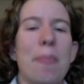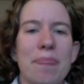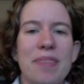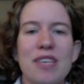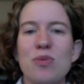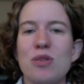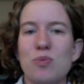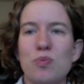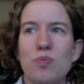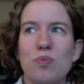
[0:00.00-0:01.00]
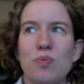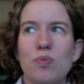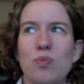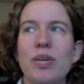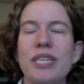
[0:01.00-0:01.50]
this was
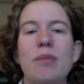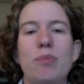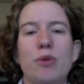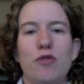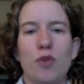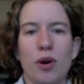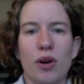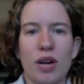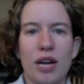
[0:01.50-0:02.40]
really before